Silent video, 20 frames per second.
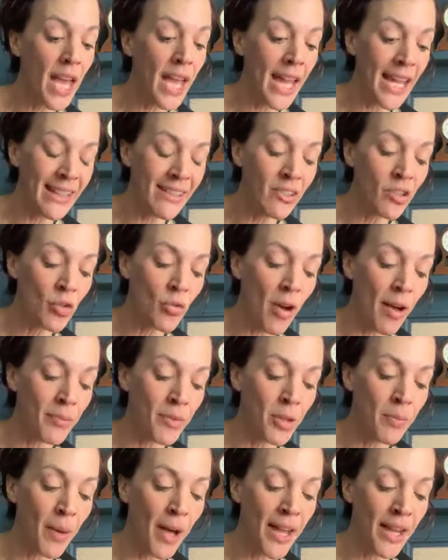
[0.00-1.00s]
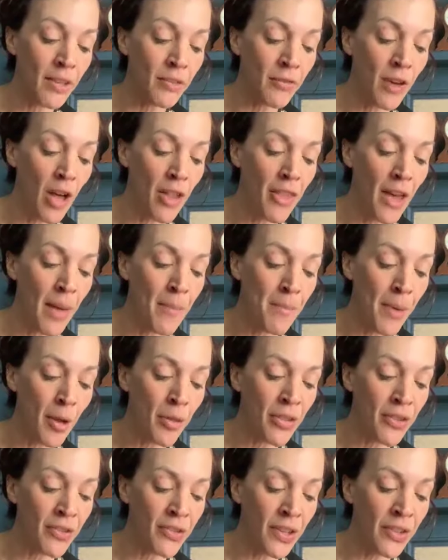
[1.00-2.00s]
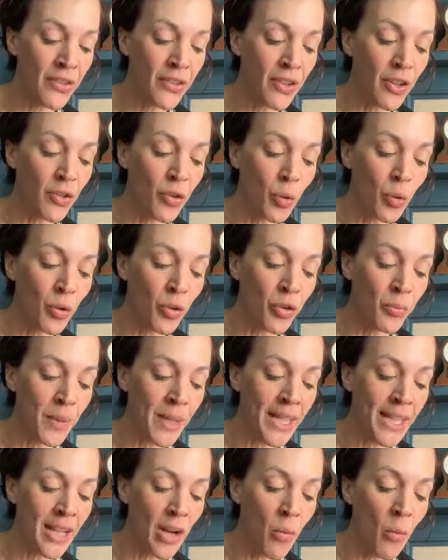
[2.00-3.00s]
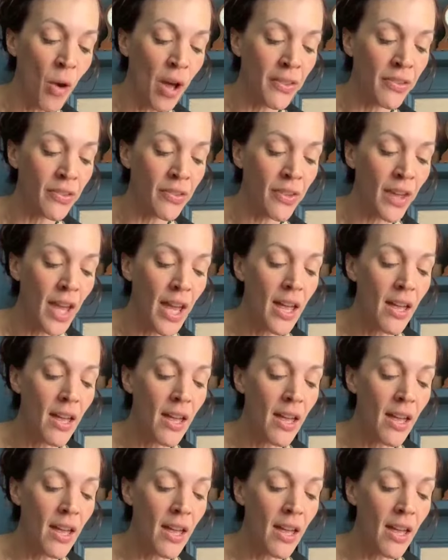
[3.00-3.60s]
interrupted by his father and both his sisters all speaking at once,